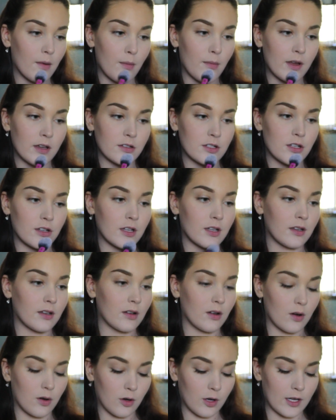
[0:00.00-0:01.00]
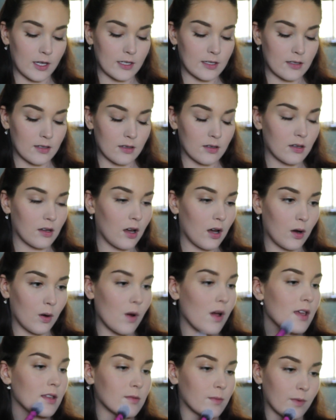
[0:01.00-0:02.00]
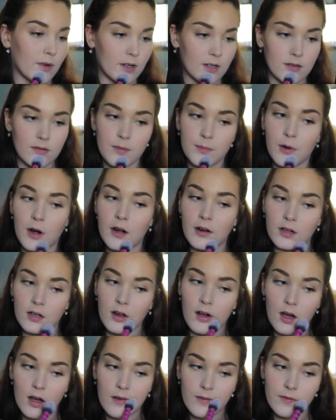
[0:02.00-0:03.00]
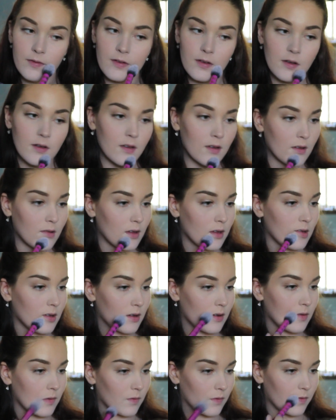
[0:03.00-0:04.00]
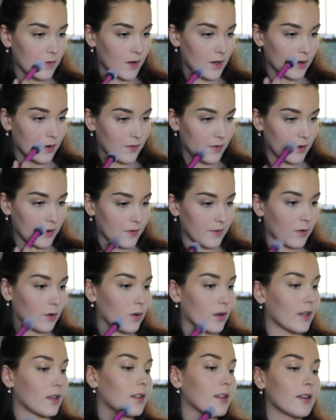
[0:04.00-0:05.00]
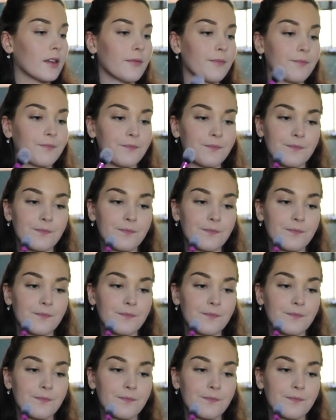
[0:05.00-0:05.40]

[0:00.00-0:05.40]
My chin always wears the product off very, very quickly.